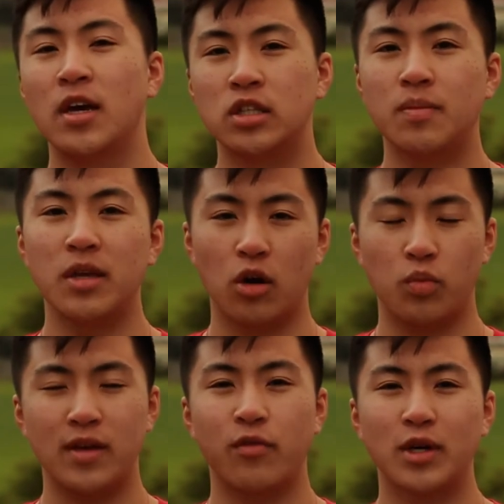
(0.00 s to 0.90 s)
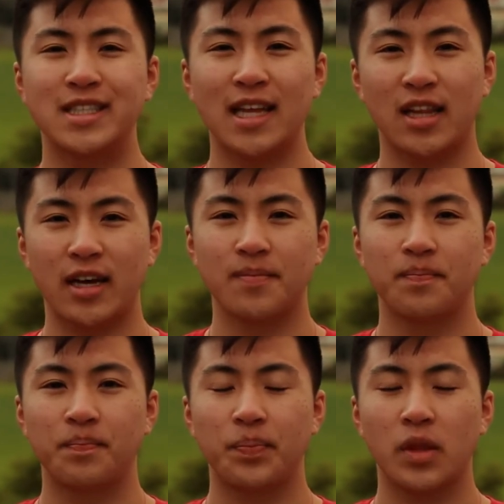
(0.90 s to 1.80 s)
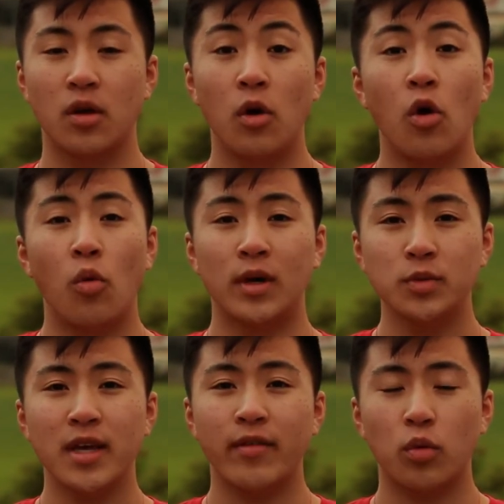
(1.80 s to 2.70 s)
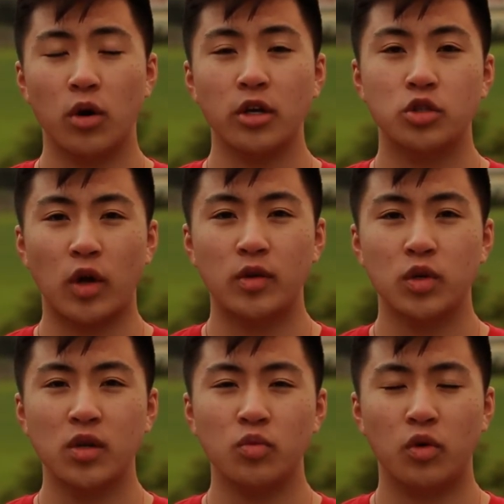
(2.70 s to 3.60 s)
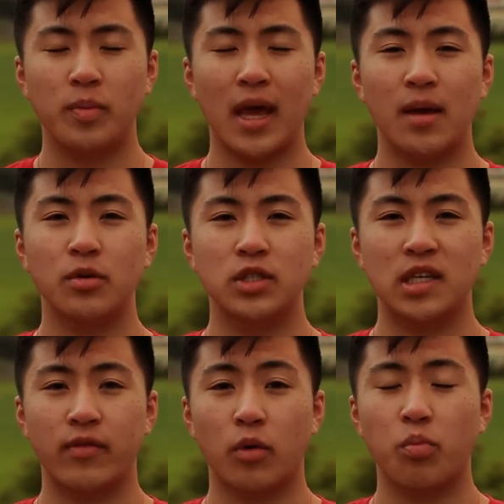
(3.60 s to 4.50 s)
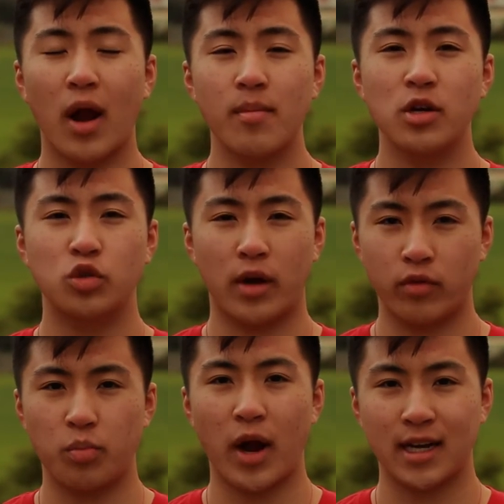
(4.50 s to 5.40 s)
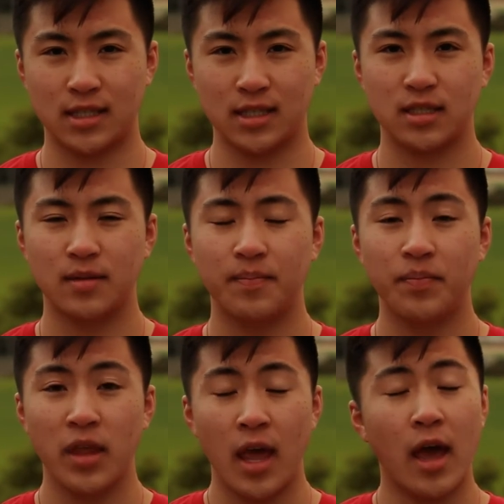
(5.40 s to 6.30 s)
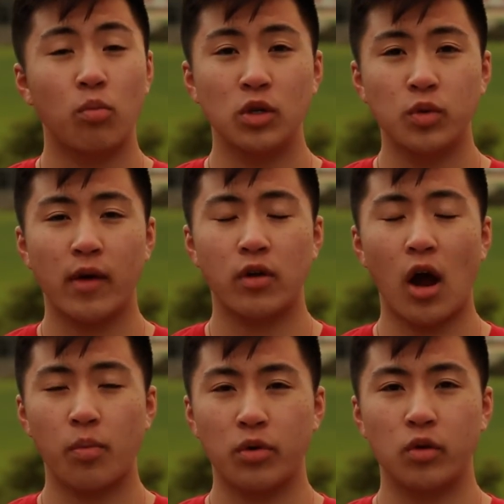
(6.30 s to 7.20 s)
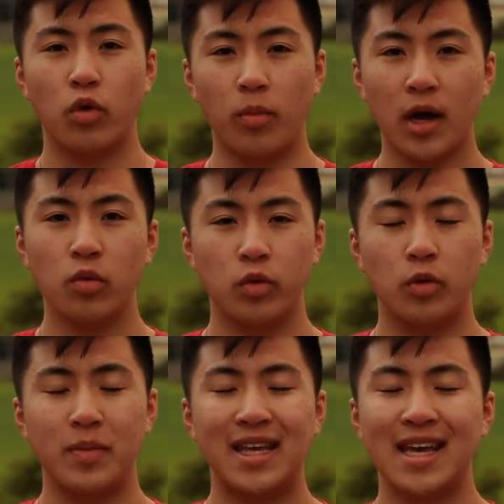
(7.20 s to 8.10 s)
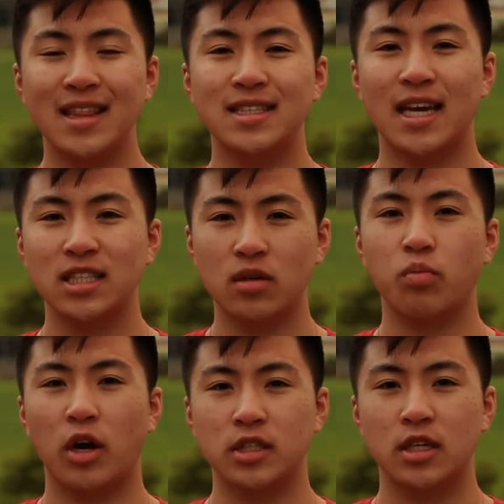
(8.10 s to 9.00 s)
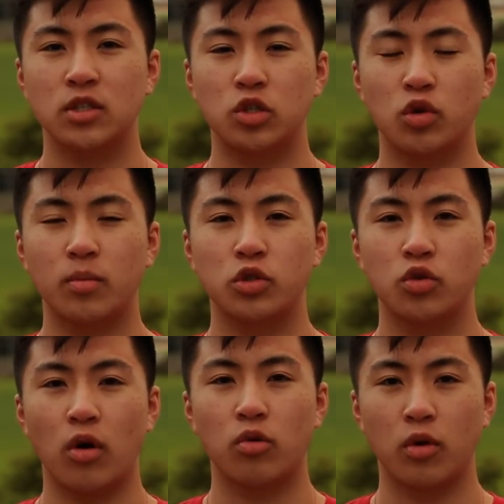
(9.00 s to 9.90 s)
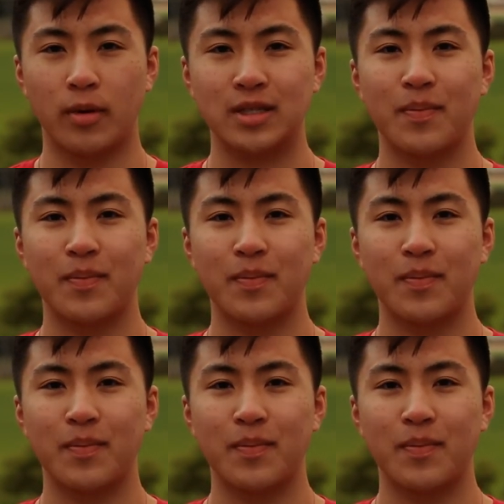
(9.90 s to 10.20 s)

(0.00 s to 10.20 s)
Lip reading: to meet our week 4 deadline. Once we have a working drivetrain, we'll be able to give our primary driver practice. And once we have an operating robot, we will begin the testing process to troubleshoot our robot's